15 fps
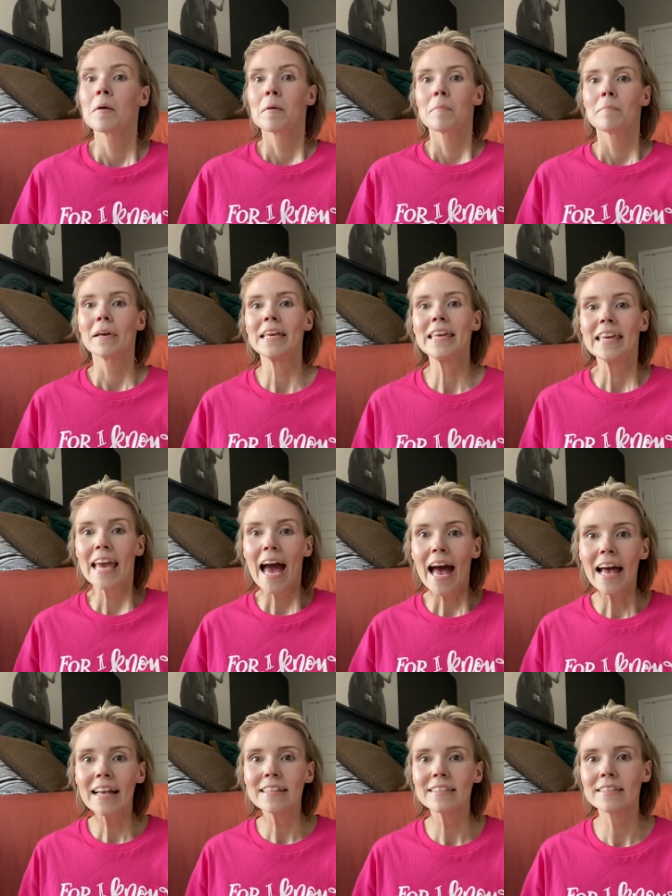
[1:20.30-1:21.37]
But
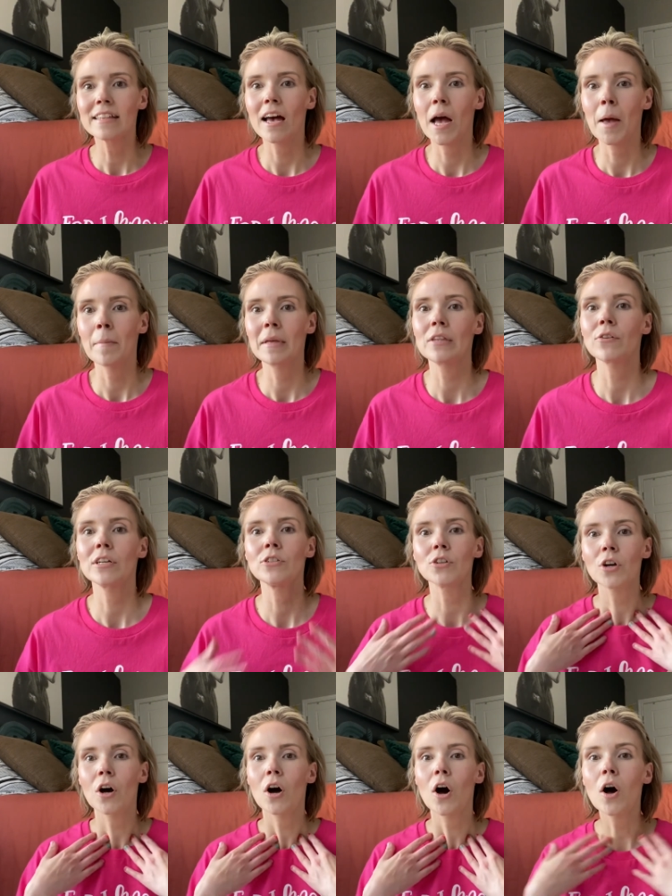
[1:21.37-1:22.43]
yes, and so I took
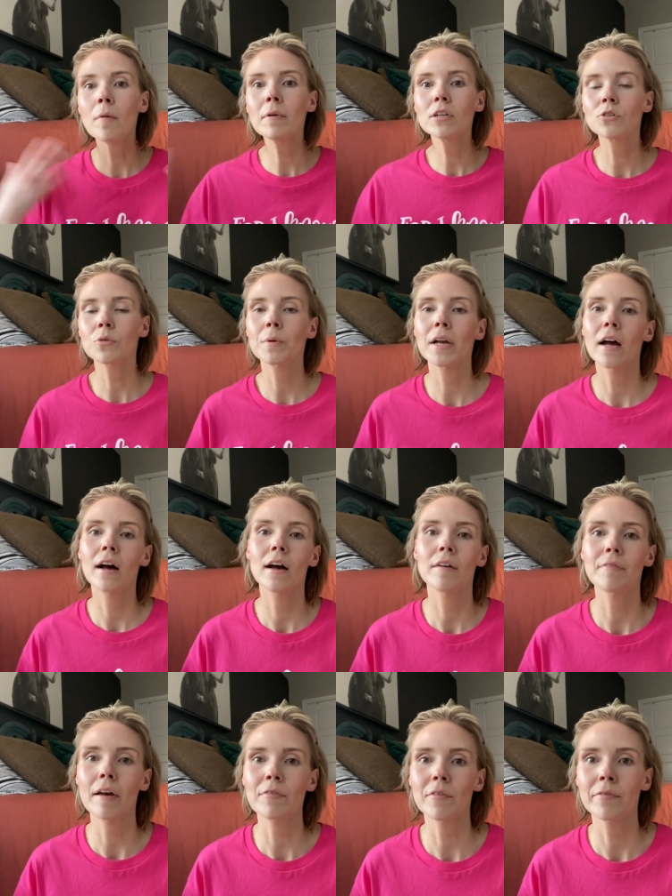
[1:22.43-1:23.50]
all my jewelry off
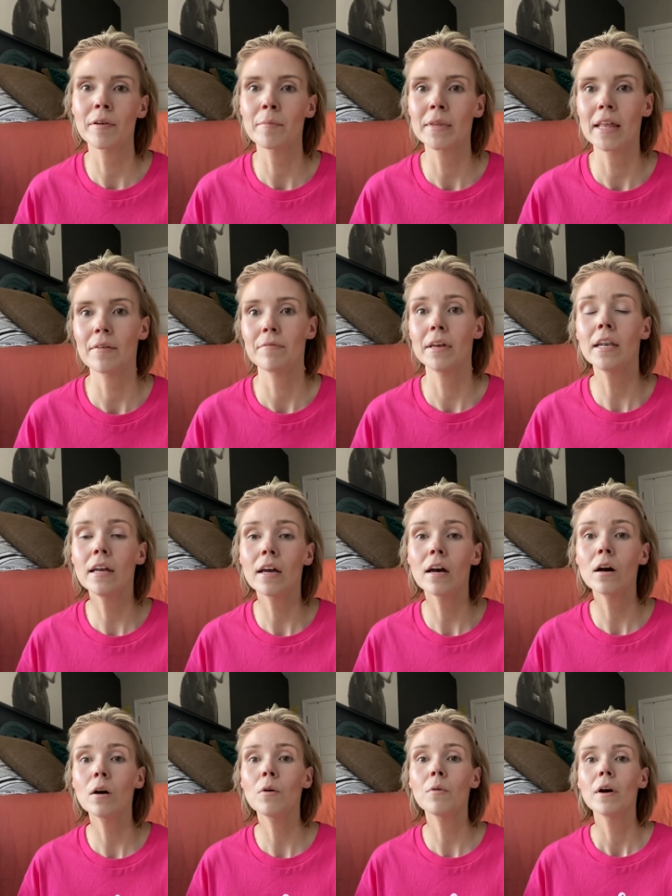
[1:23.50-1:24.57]
after filming that
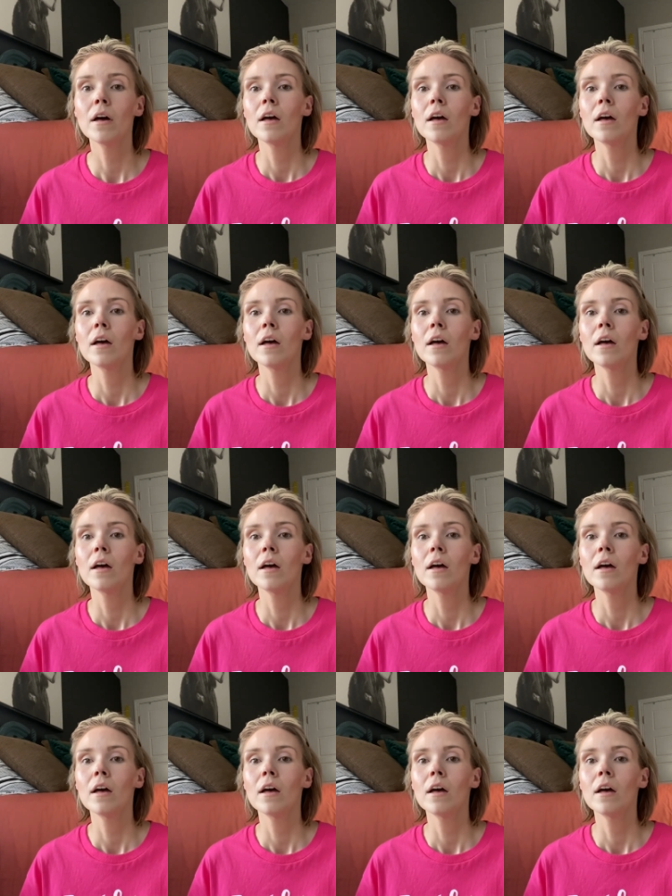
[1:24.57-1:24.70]
video.